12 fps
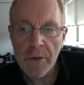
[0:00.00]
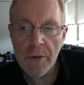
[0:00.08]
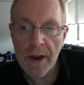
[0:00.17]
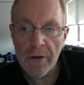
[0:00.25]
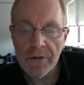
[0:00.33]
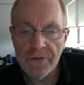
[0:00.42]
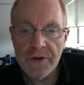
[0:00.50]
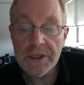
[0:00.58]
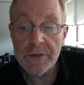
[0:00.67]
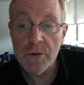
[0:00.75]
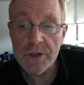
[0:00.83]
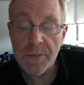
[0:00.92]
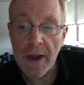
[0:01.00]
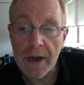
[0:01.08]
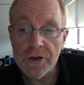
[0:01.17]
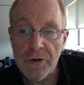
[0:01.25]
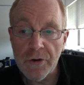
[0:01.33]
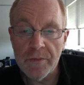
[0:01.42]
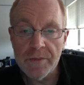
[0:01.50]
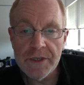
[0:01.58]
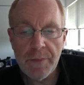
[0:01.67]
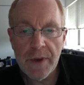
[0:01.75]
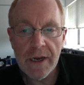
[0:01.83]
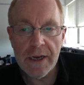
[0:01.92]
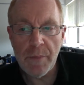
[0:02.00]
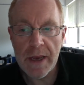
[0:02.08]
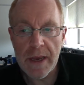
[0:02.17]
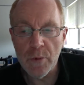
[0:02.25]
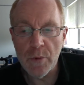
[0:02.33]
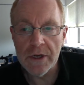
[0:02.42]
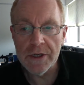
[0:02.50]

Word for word: about the visible spectrum, typically people will